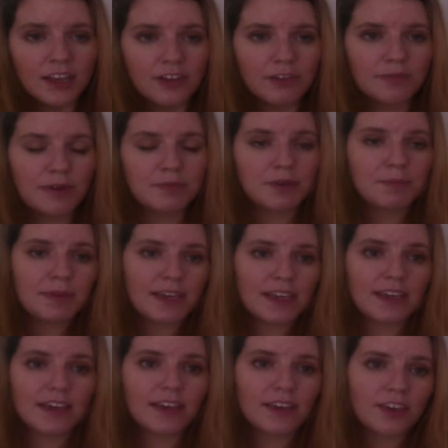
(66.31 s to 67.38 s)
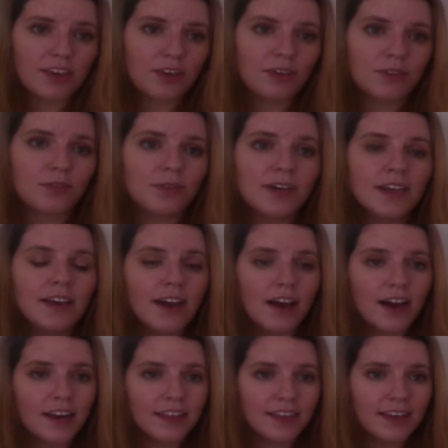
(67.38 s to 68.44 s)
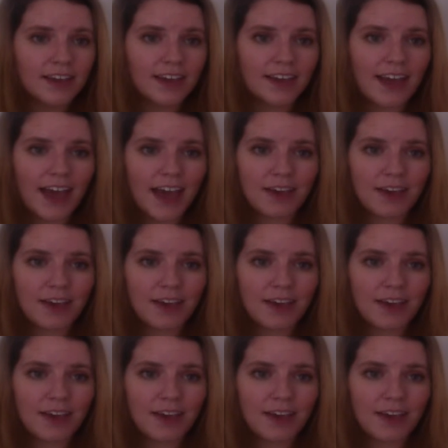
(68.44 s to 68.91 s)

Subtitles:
Remember, P and Q are the